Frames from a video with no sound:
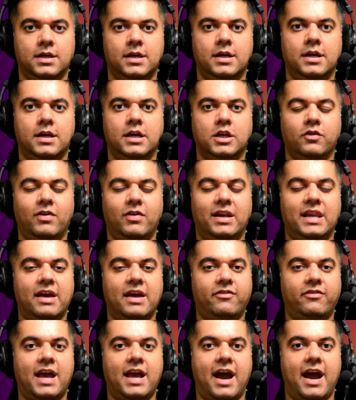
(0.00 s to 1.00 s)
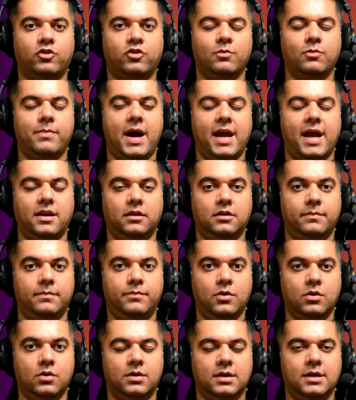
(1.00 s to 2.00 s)
you will never have to buy another
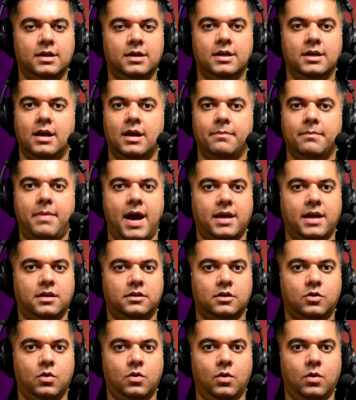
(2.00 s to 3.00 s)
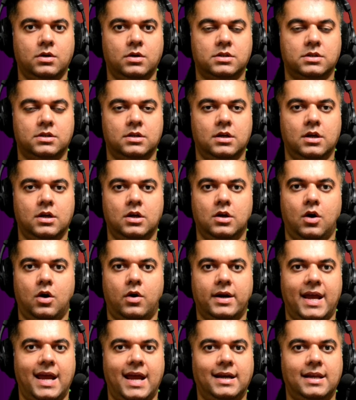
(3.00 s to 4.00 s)
book, buy another course,
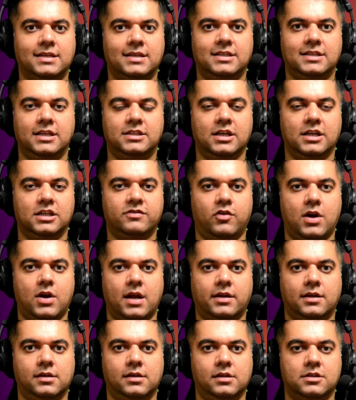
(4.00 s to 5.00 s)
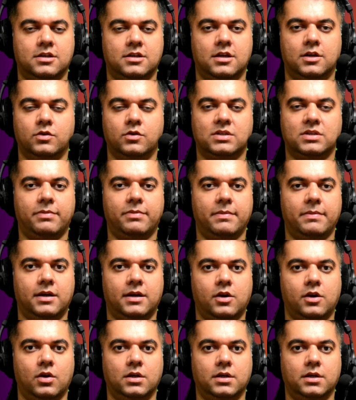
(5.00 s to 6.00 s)
or endlessly search for articles to supplement
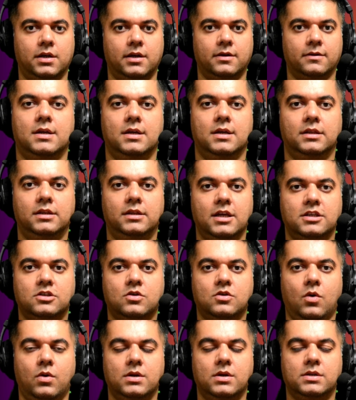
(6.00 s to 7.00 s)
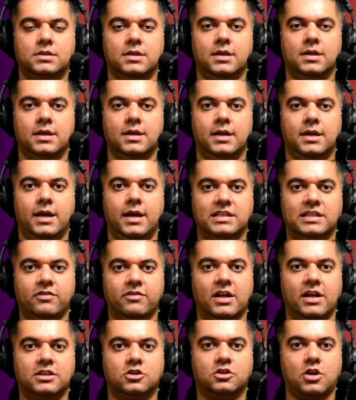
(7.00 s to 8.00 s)
your learning. This course is a
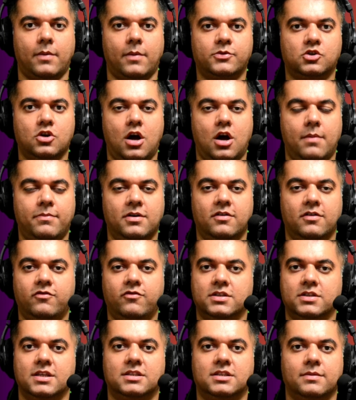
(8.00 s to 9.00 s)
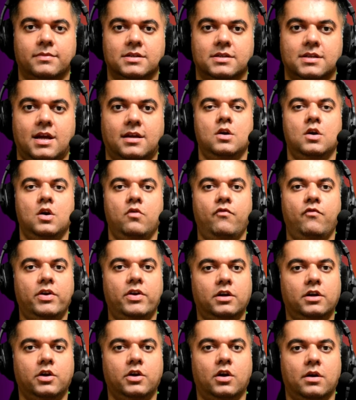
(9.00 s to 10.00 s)
one-stop shop for system design.
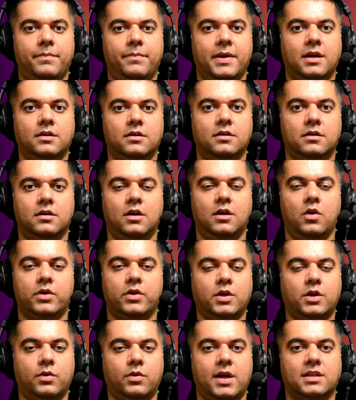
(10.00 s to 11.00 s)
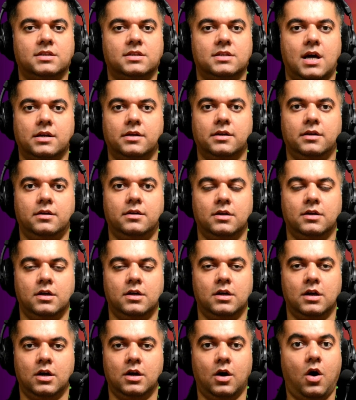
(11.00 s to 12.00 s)
Whether you're a beginner looking to get started
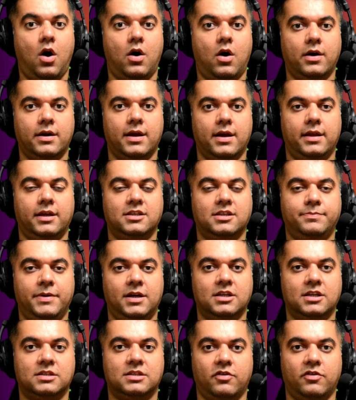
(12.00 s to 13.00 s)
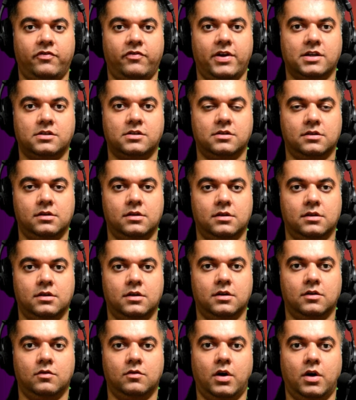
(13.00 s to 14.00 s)
or an experienced professional
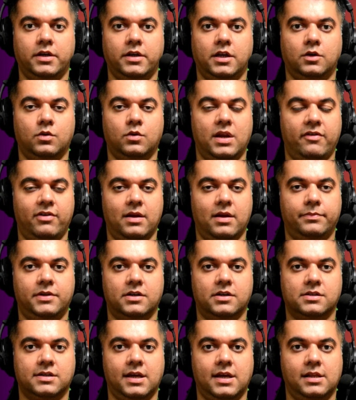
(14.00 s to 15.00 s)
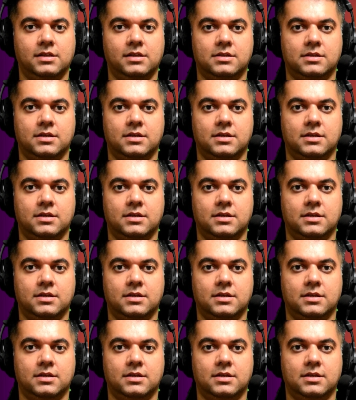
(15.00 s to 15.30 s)
wanting to level up their skills,